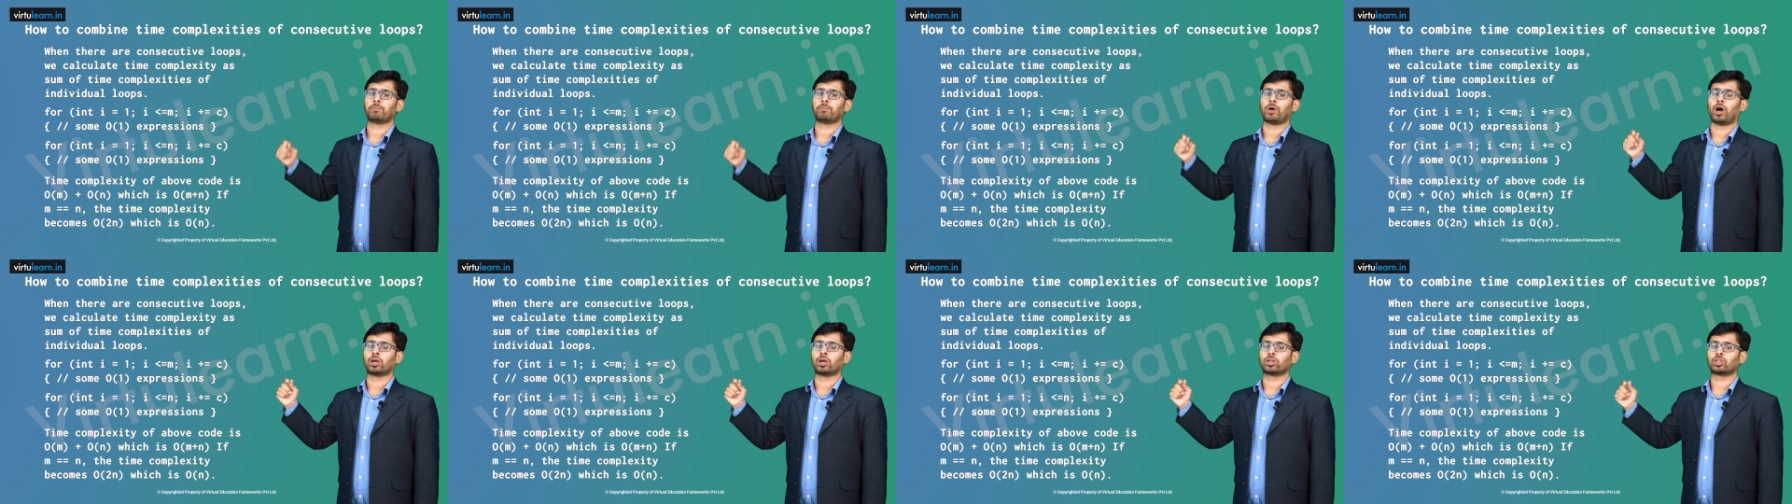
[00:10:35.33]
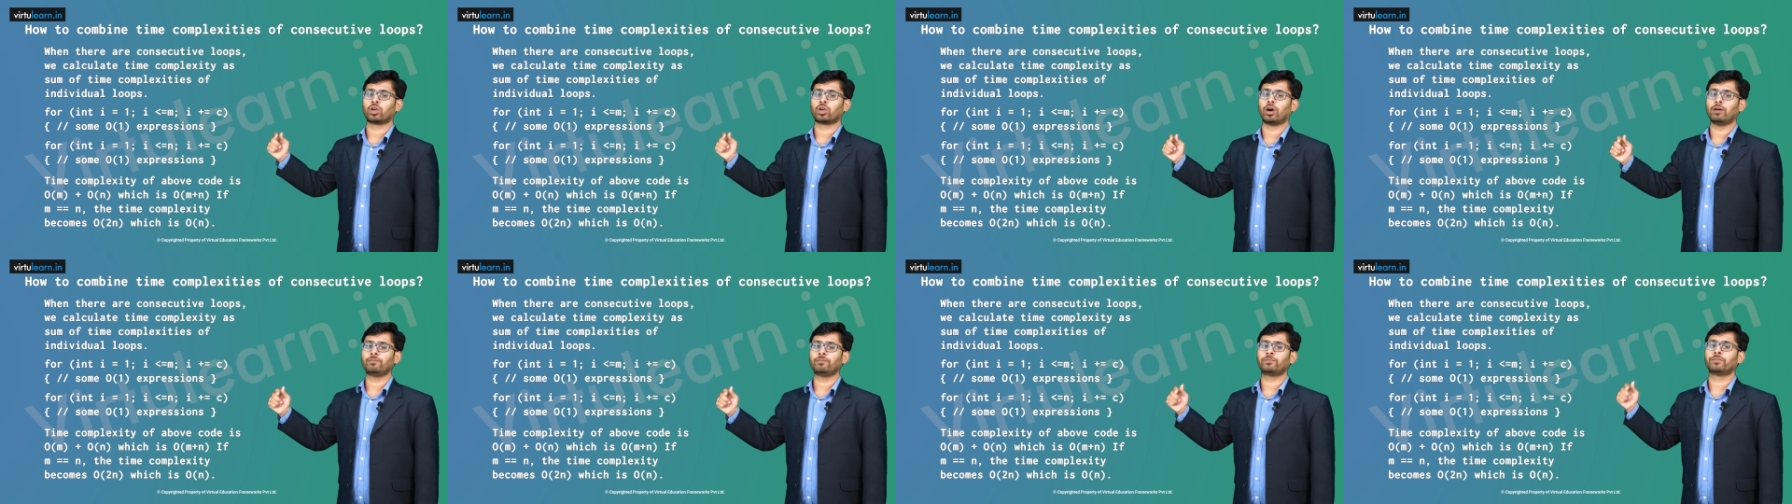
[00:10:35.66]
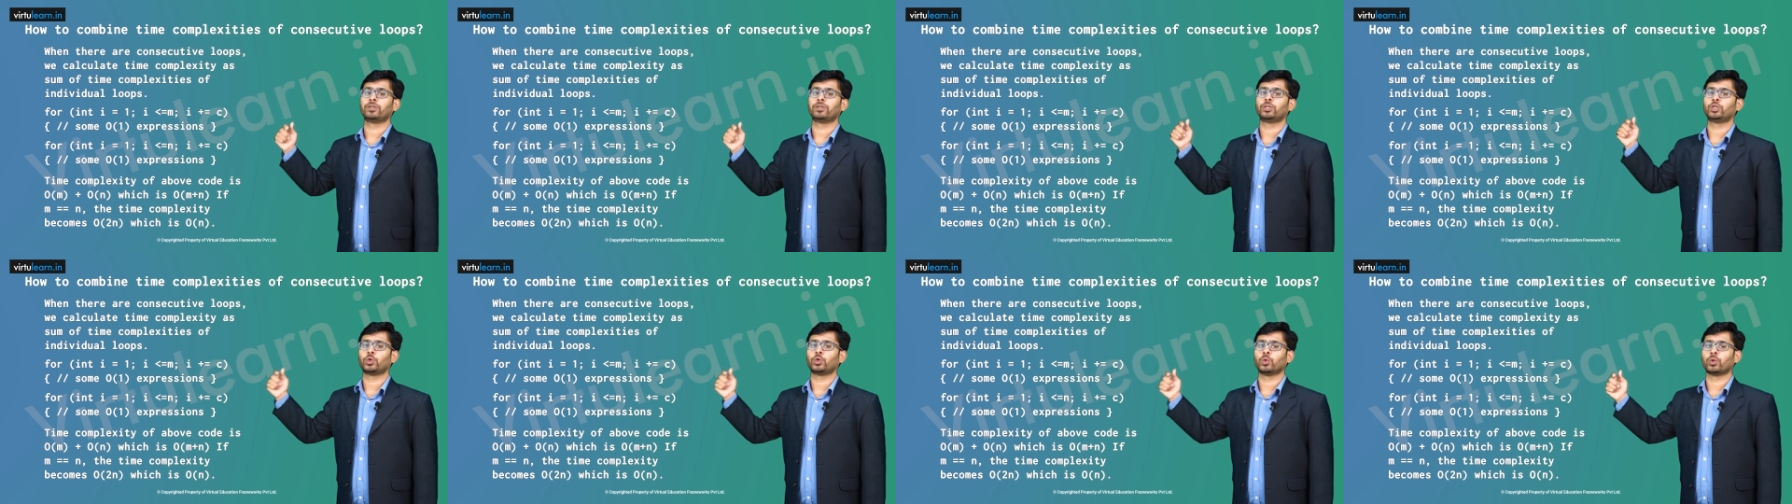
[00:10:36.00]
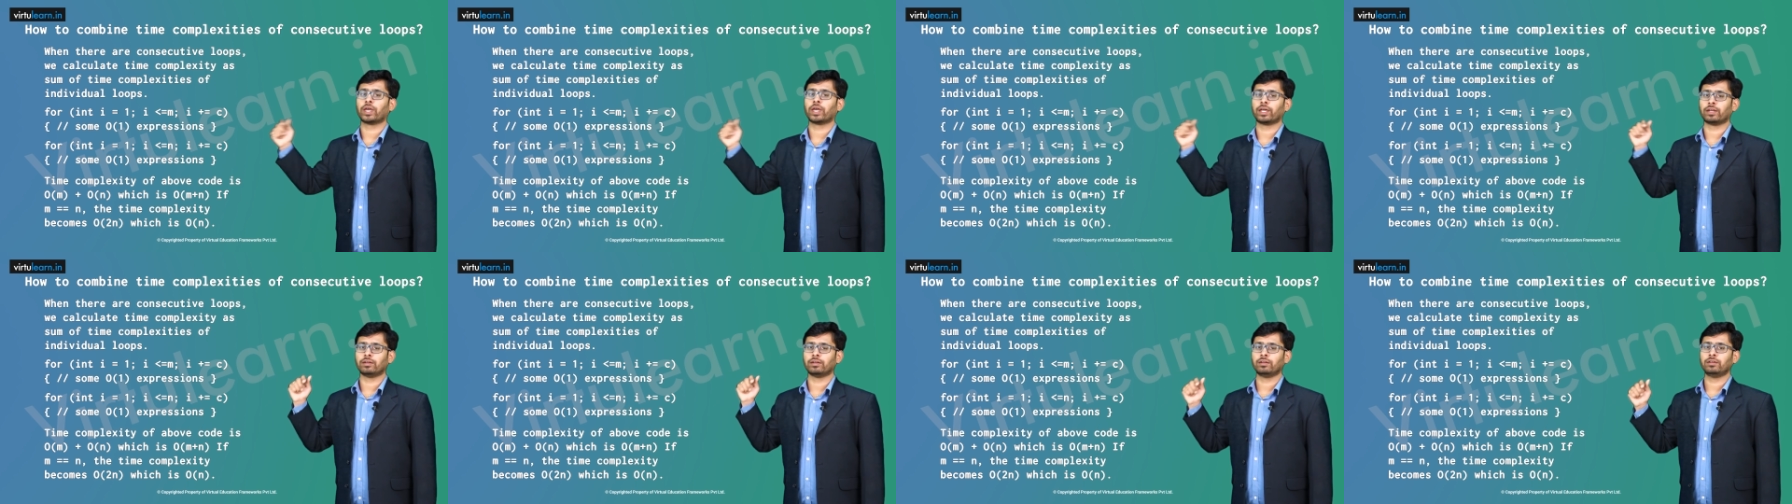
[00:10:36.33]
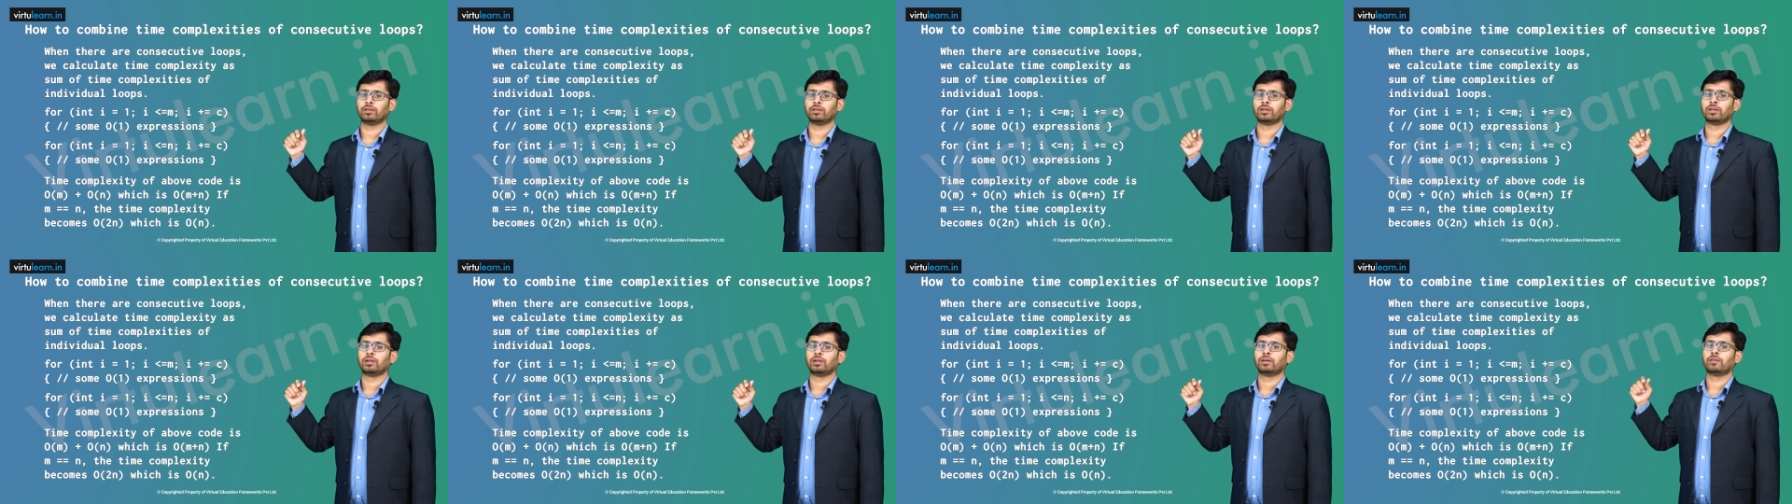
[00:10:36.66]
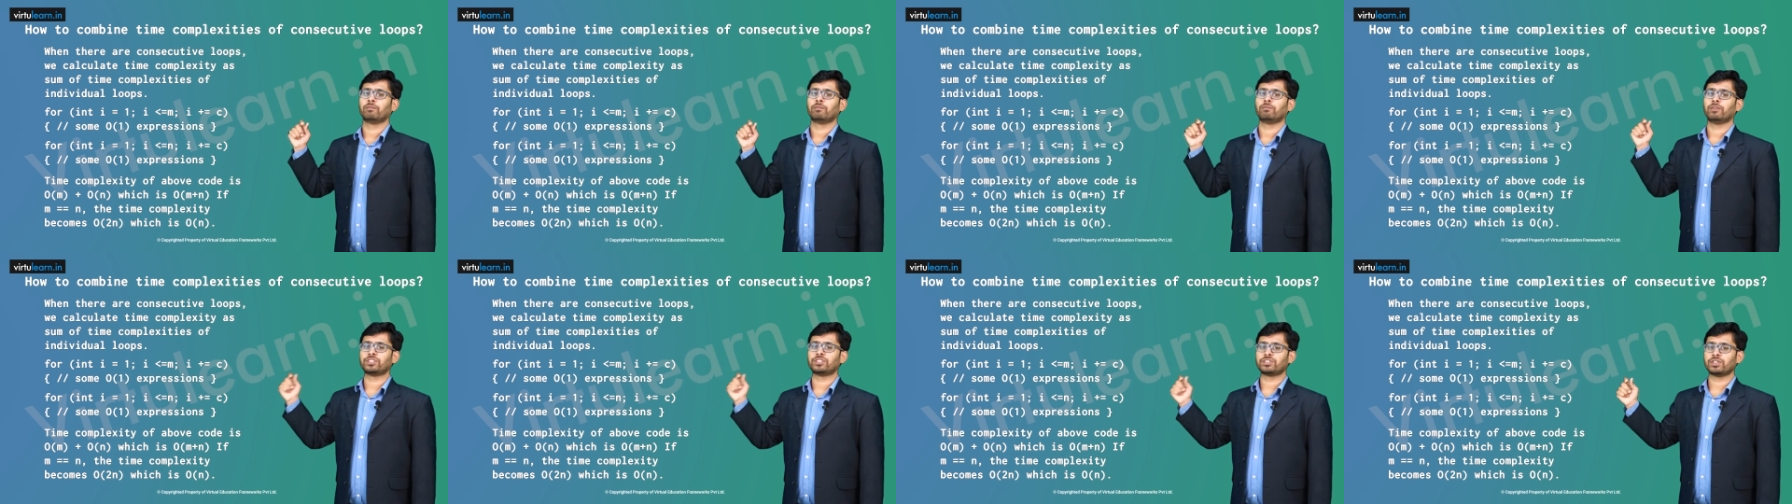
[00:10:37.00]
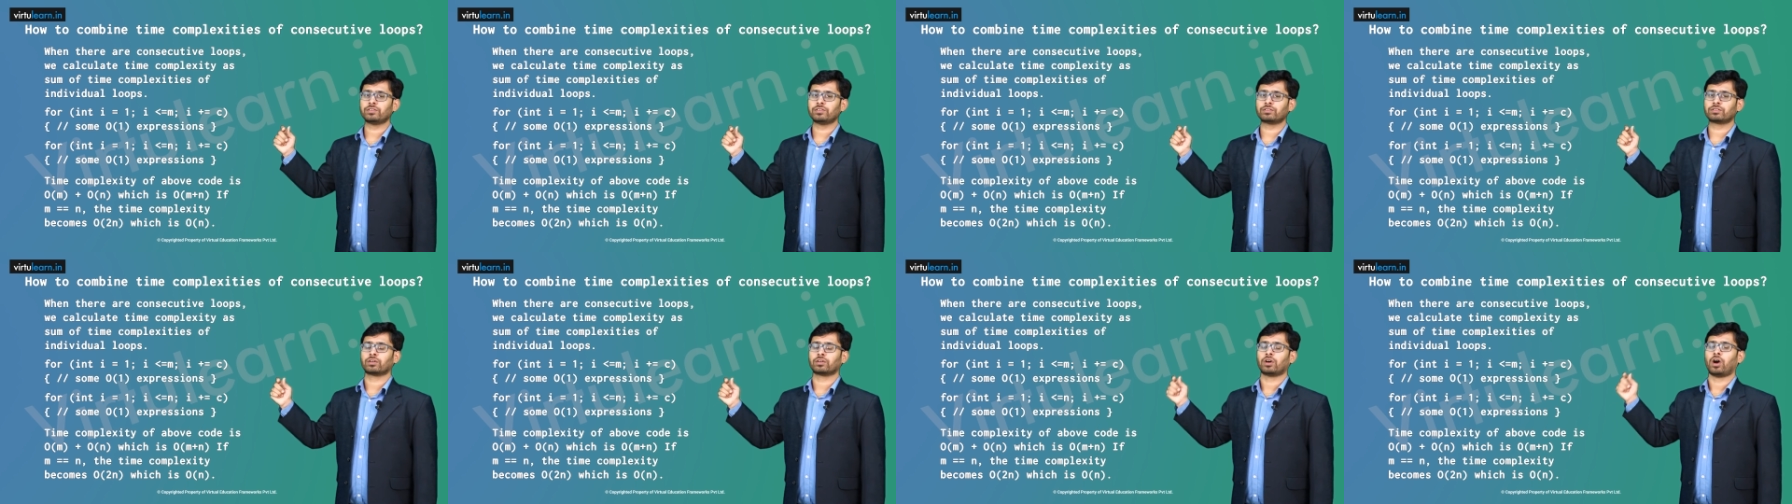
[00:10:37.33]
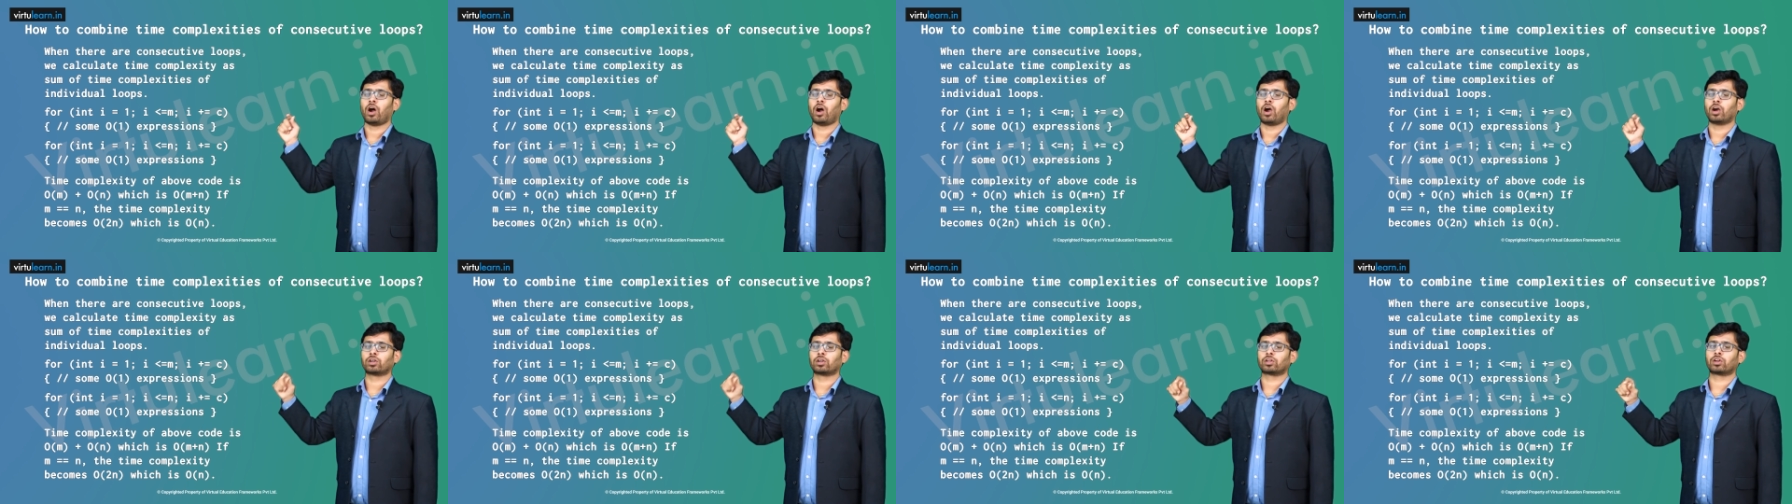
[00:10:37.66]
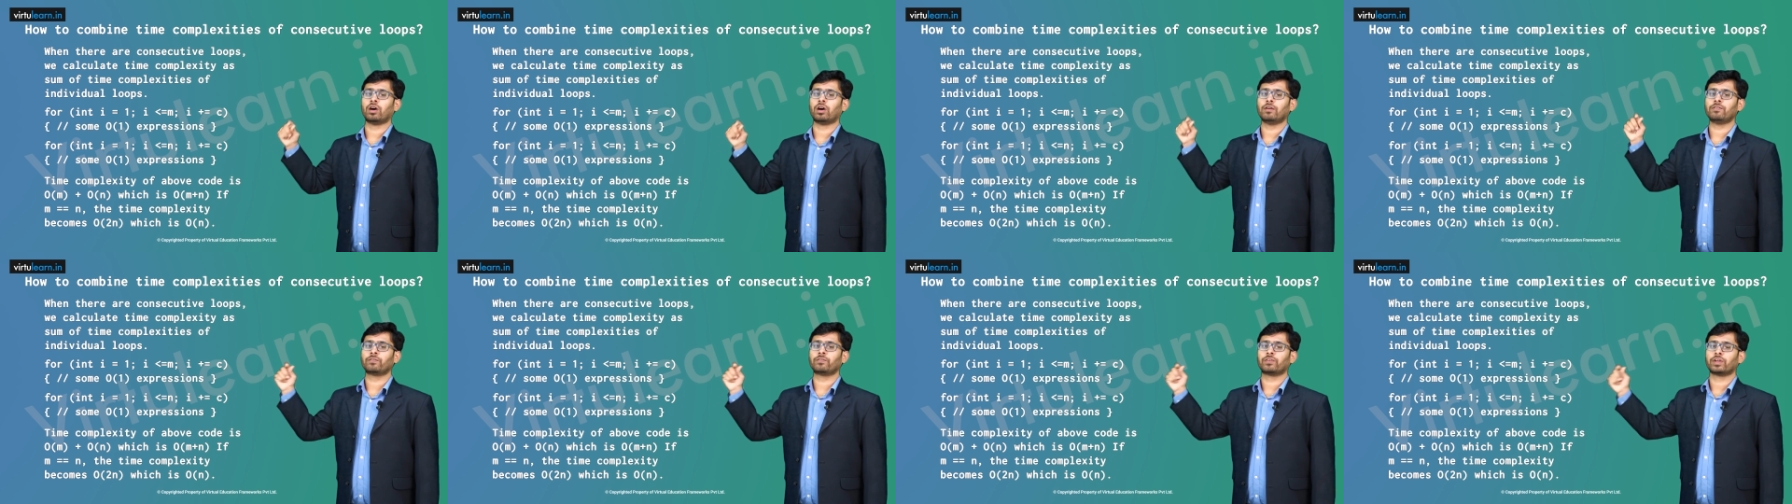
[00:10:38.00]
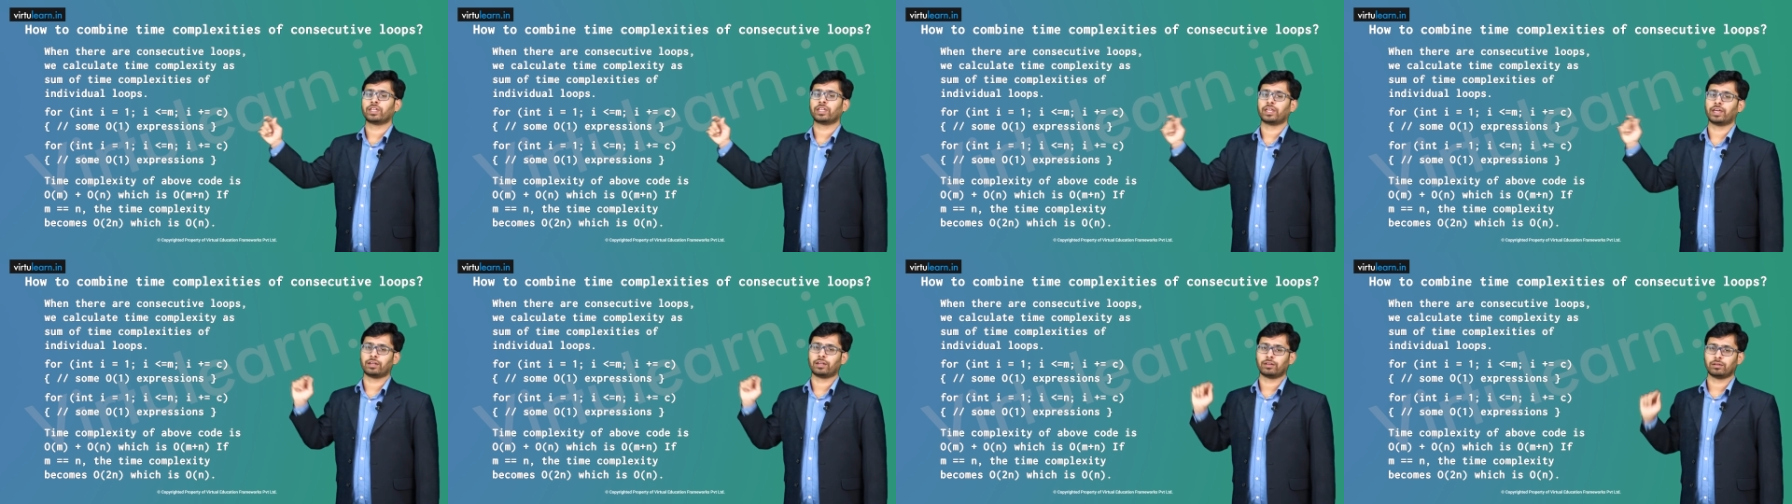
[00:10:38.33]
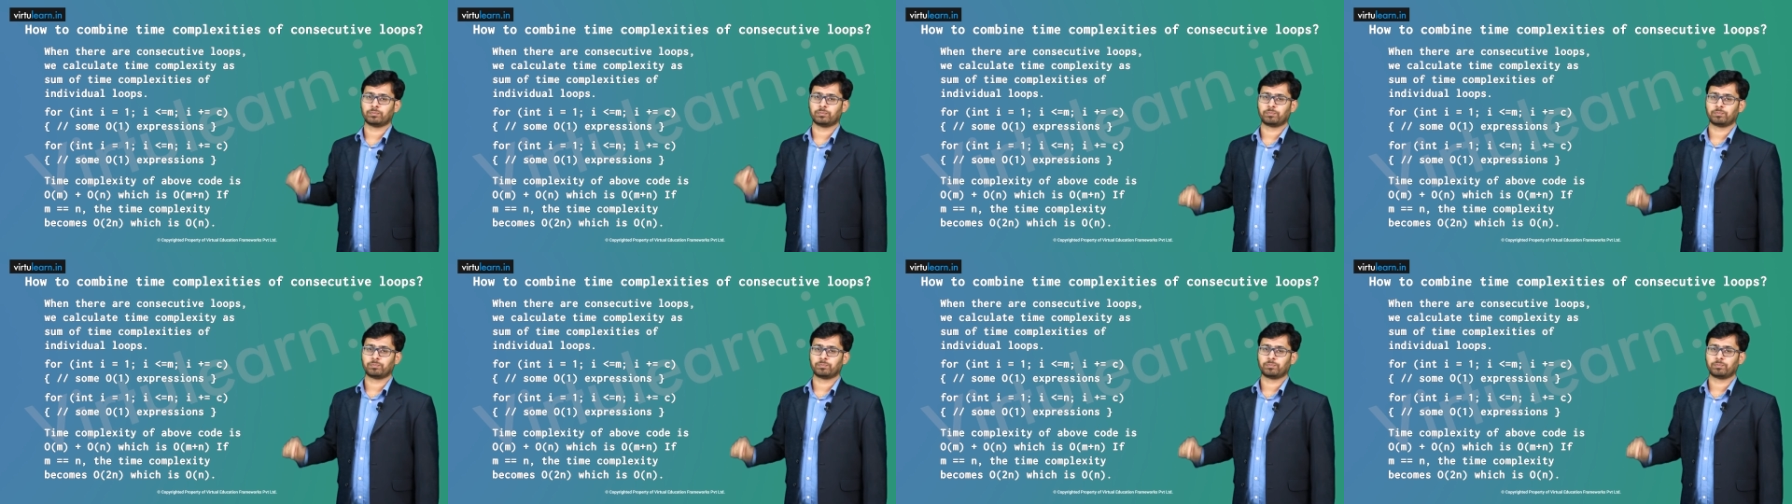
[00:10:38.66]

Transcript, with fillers: order of two n, which is order of n.